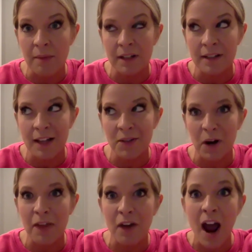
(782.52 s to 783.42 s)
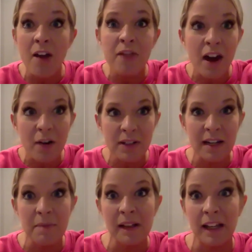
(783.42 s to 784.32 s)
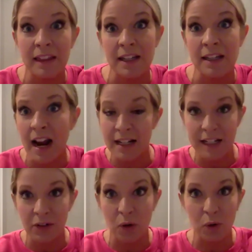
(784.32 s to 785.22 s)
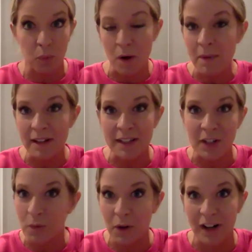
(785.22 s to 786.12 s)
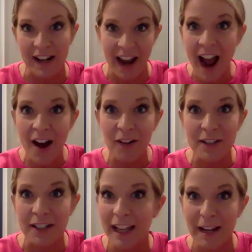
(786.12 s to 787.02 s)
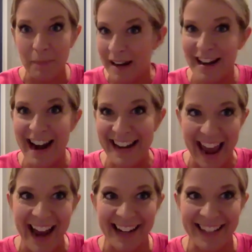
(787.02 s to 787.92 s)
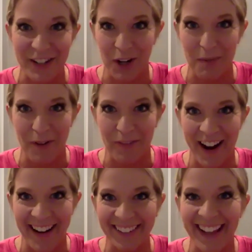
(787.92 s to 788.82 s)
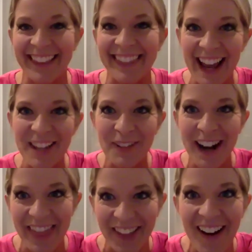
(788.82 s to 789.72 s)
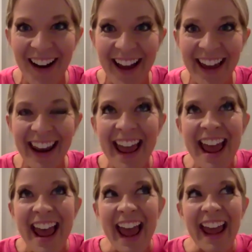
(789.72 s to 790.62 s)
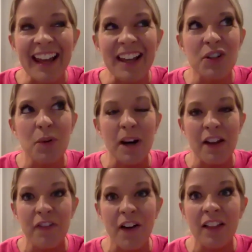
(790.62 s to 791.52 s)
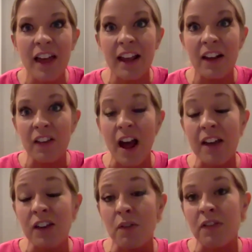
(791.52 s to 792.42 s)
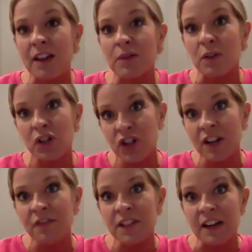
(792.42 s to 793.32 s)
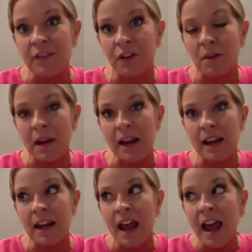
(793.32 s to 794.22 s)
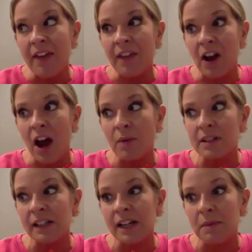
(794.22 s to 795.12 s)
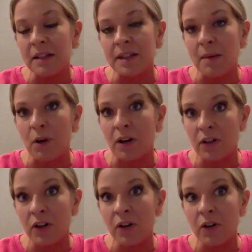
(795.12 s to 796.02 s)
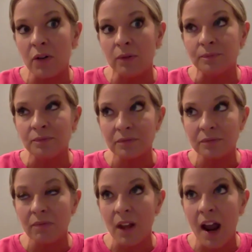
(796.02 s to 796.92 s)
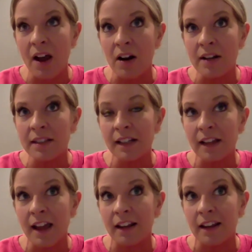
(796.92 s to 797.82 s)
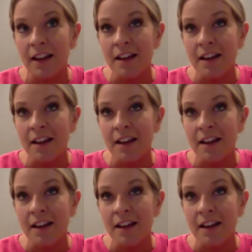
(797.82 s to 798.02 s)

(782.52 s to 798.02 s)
because that's where I thought I was going to be like the 90-year-old woman still working out to like P90X and Turbo Fire. Like that's what I thought. And so when I felt like things were shifting for me and that God was leading me somewhere new, I honestly like